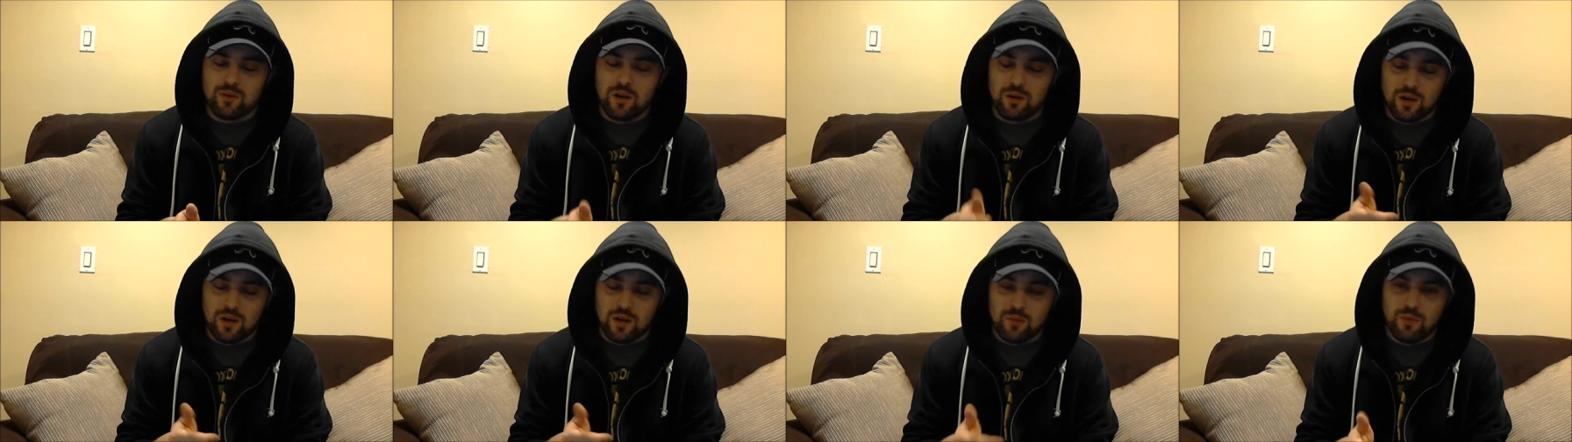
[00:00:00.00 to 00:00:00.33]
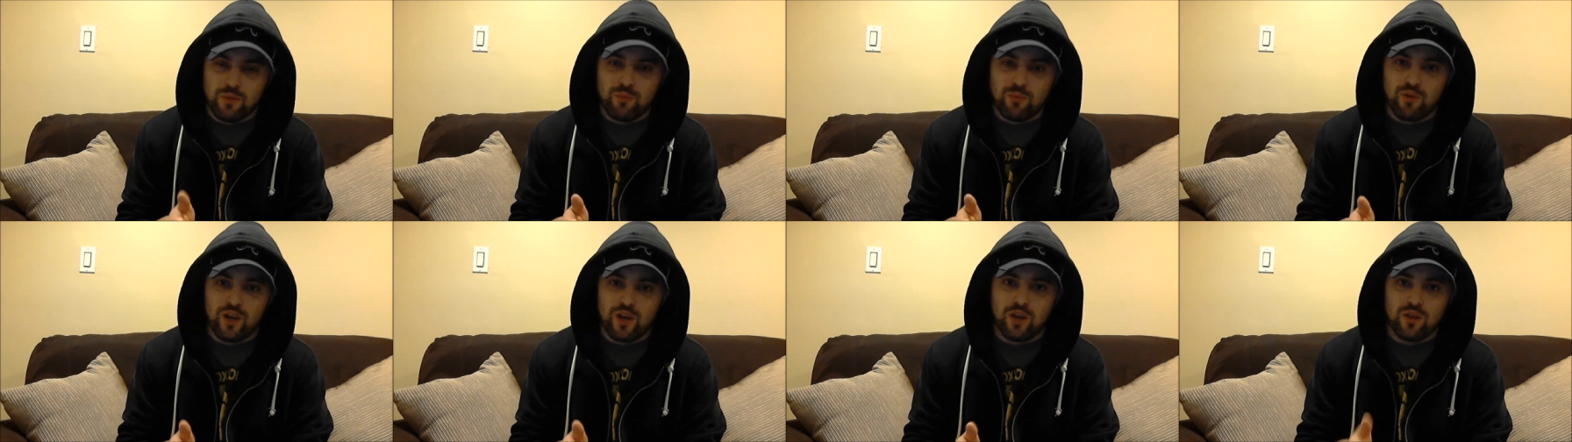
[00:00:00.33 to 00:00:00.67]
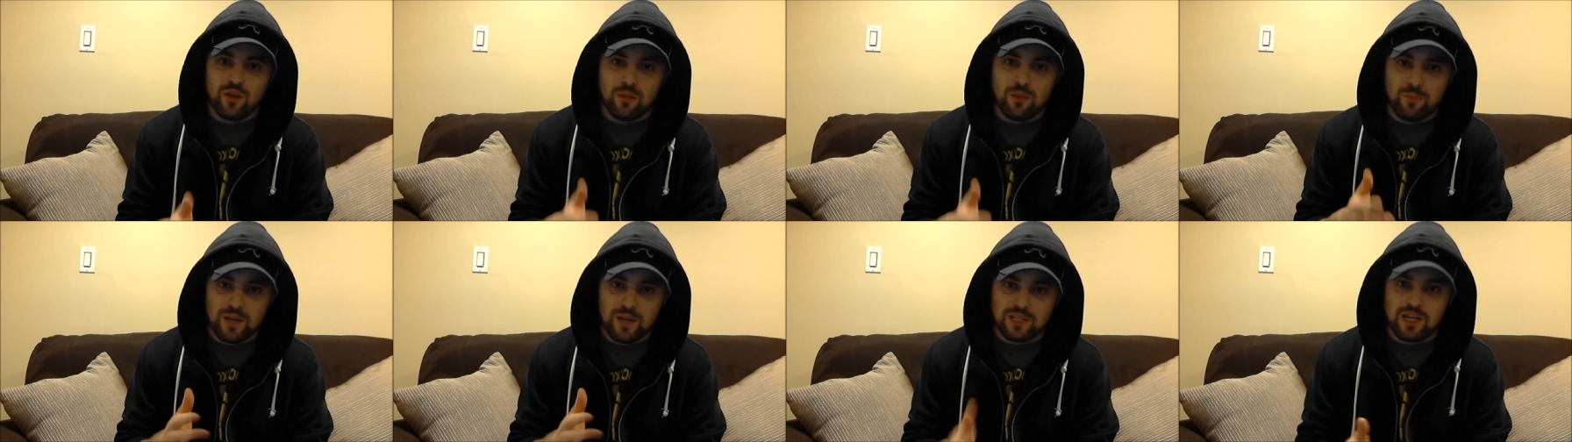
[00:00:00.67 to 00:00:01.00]
I'm going to be bringing you
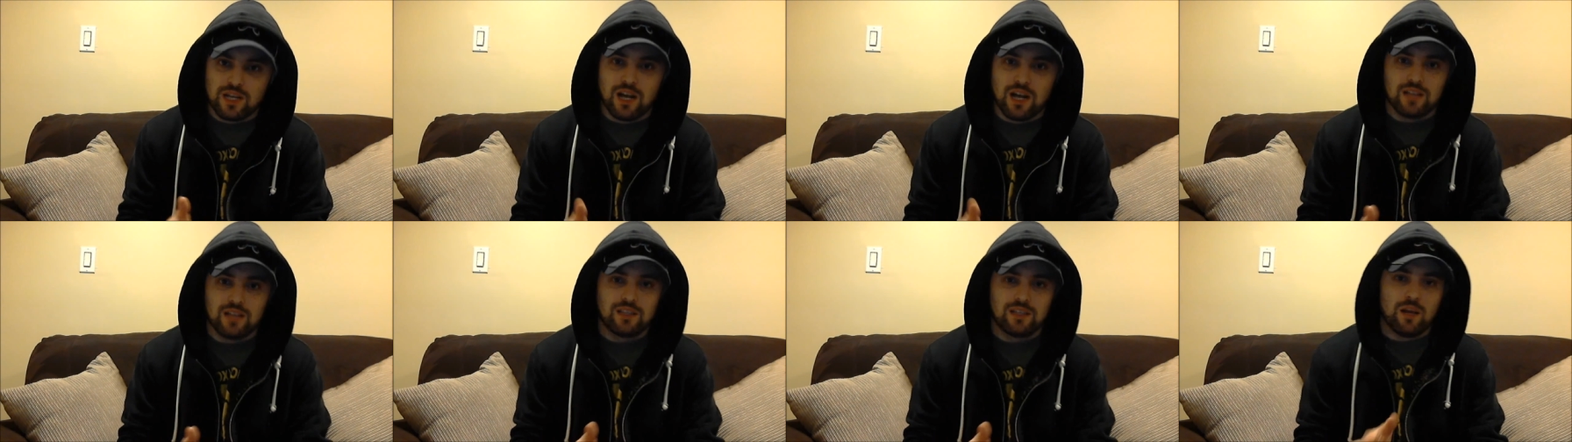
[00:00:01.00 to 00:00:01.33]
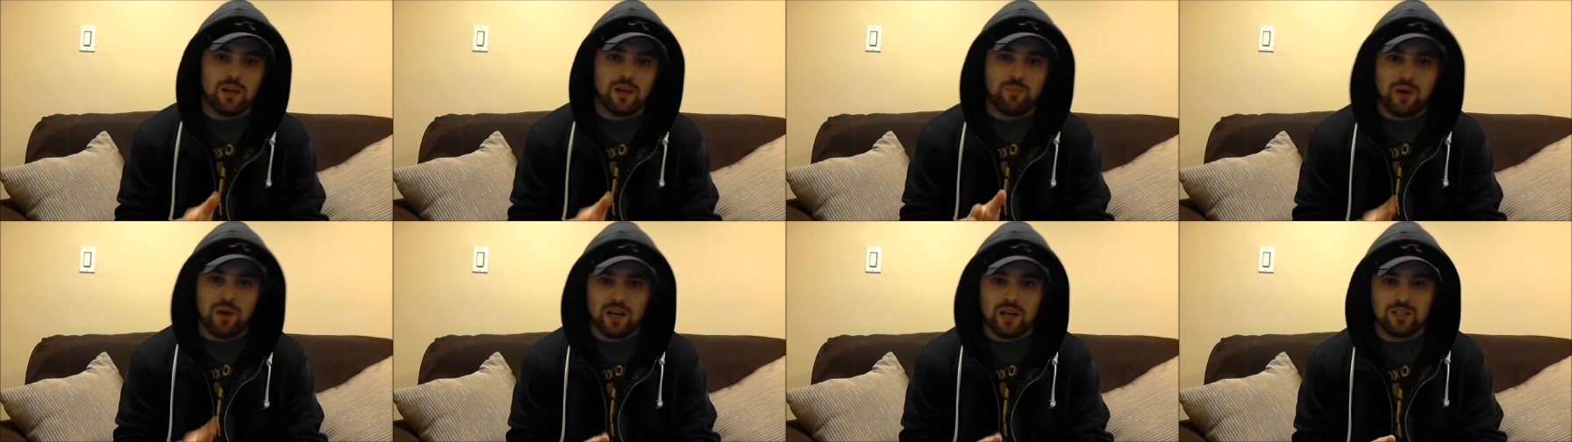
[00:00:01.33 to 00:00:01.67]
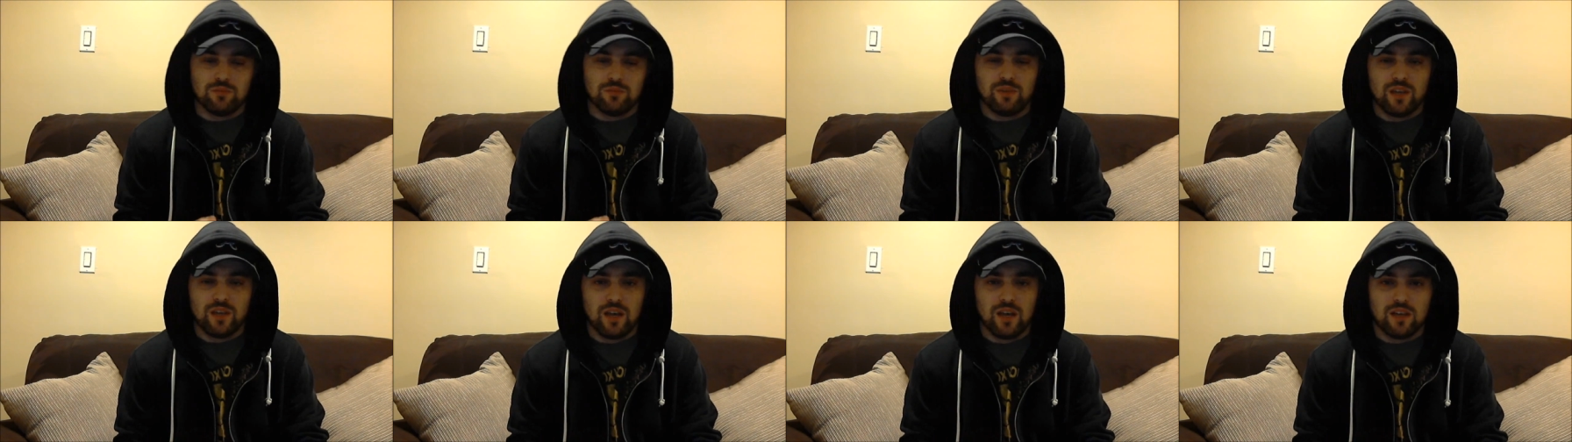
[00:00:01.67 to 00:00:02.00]
the best content I
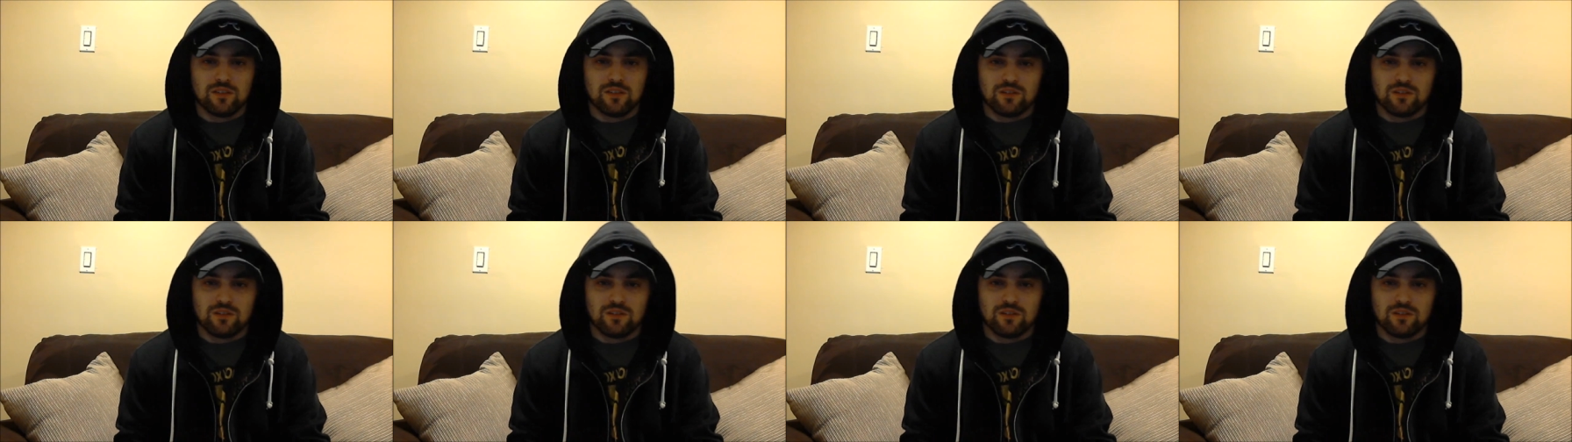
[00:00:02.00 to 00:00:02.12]
possibly can.